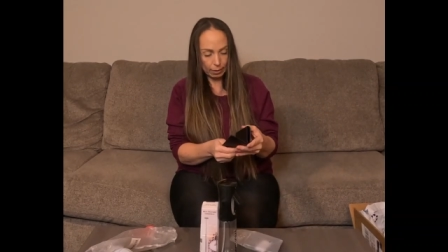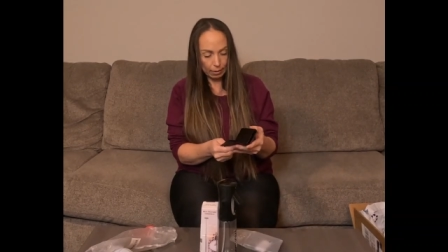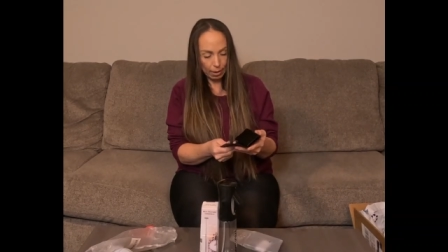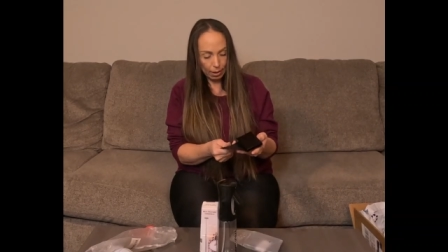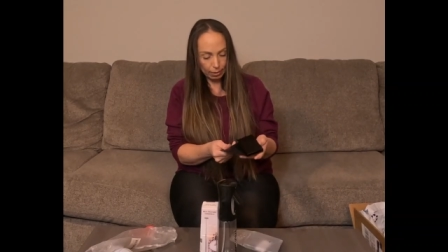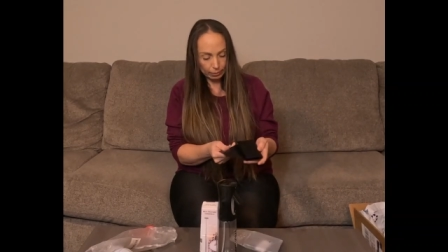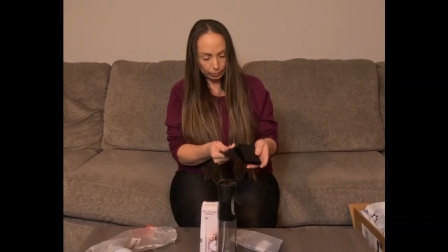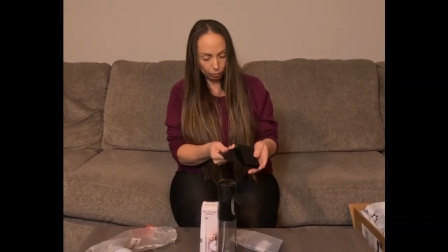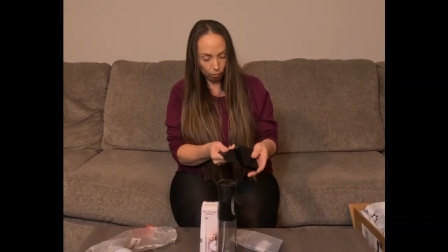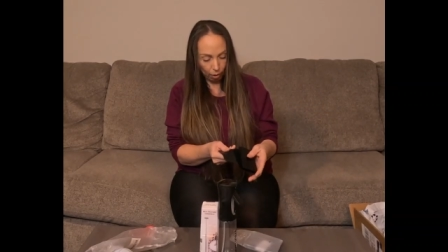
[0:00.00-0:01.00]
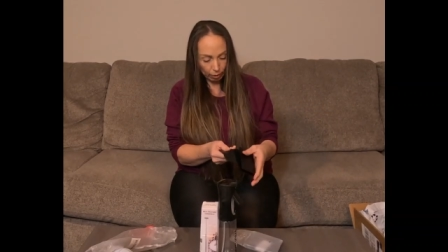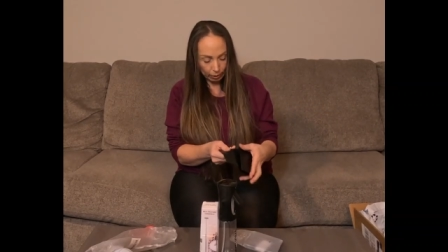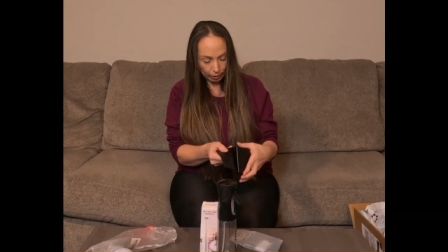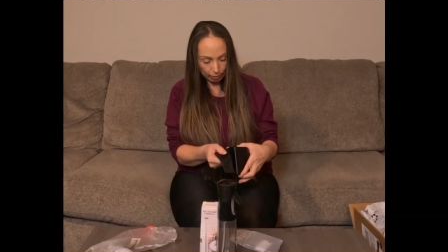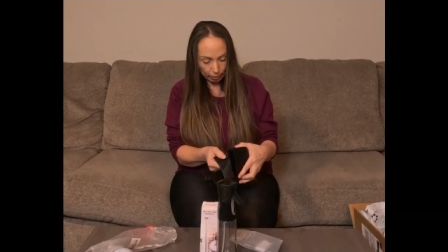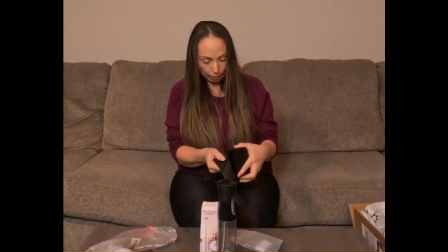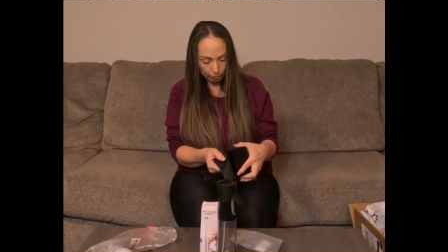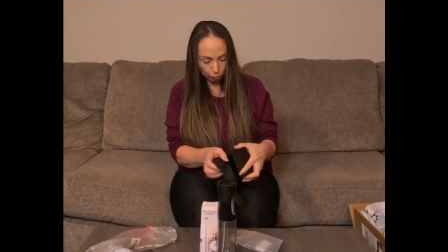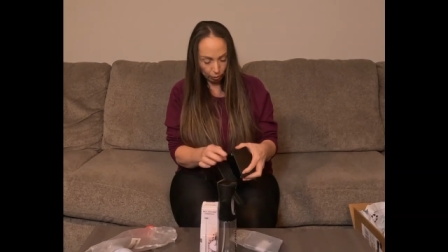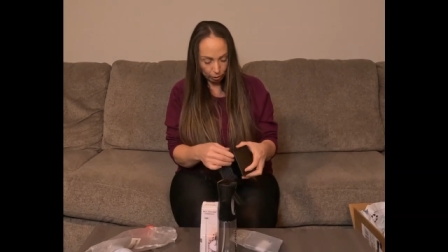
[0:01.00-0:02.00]
Yeah, it's a wallet.
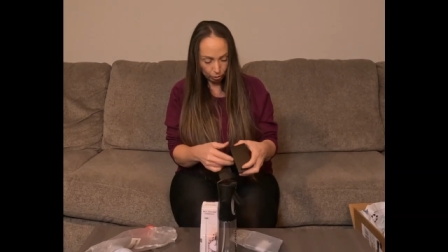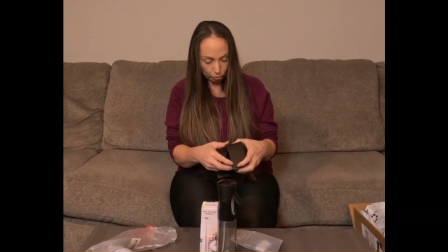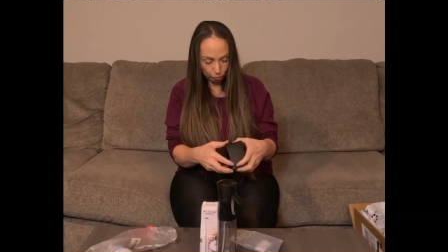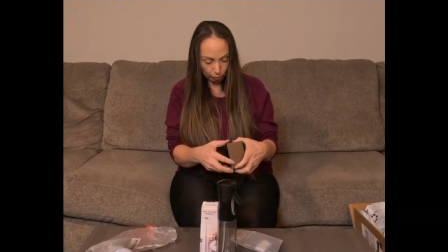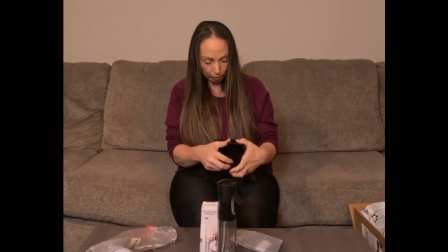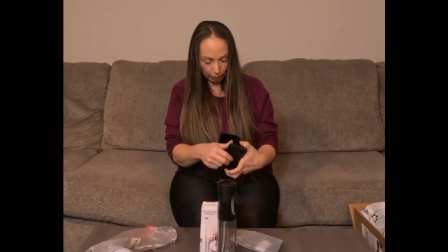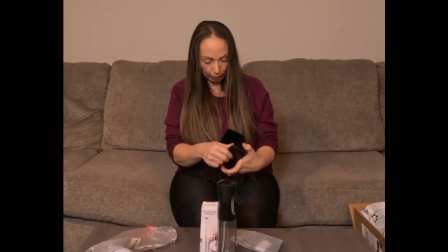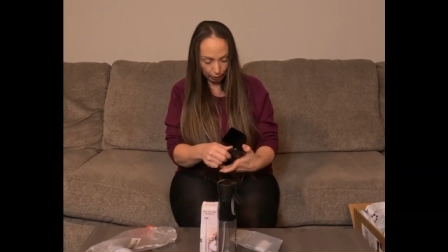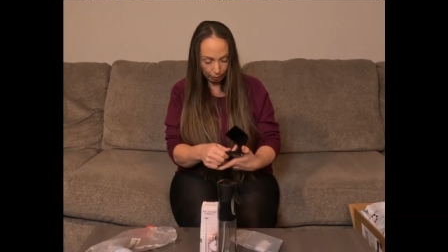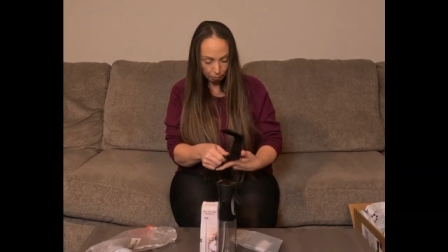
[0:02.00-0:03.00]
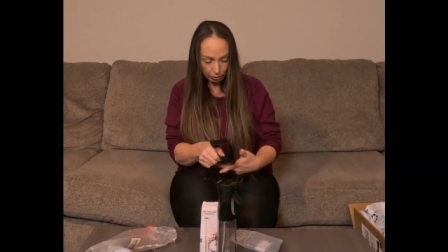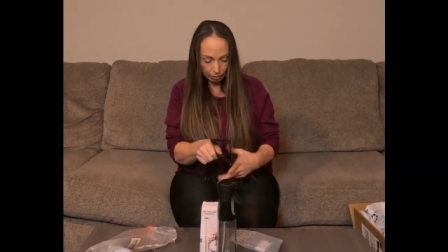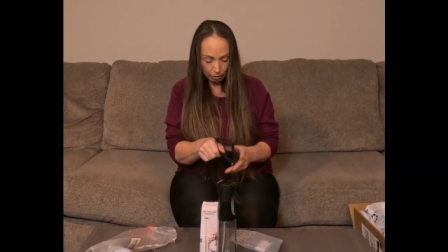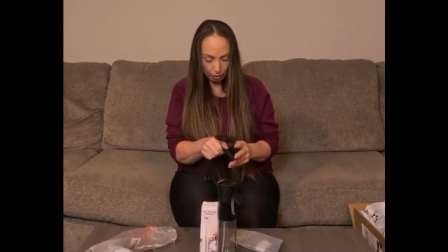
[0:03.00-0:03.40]
It's one of those with the clips.